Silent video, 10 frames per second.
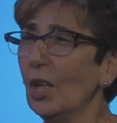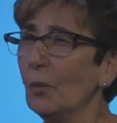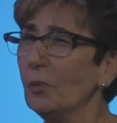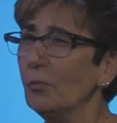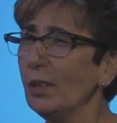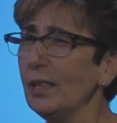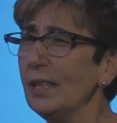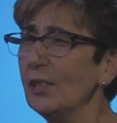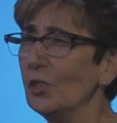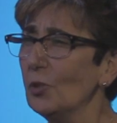we really
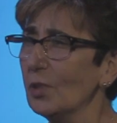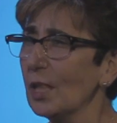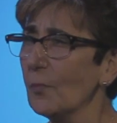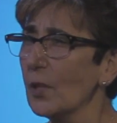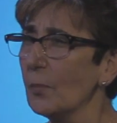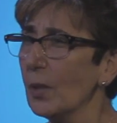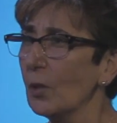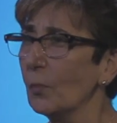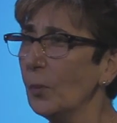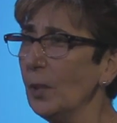need to do something
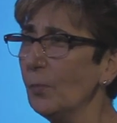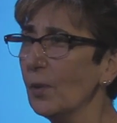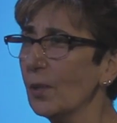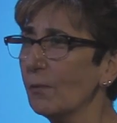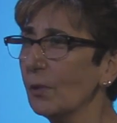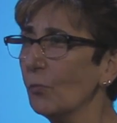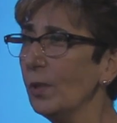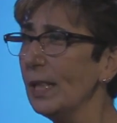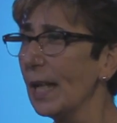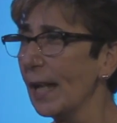about people that are in
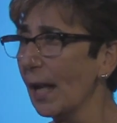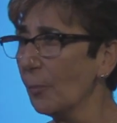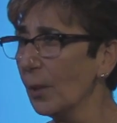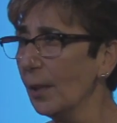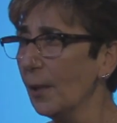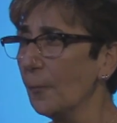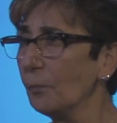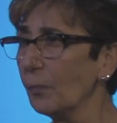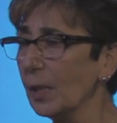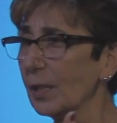rehab,
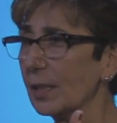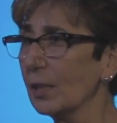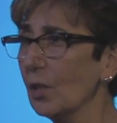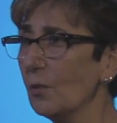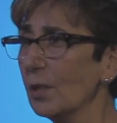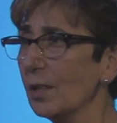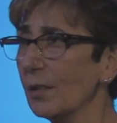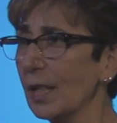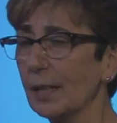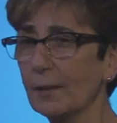because they're going to
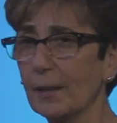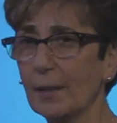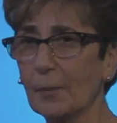like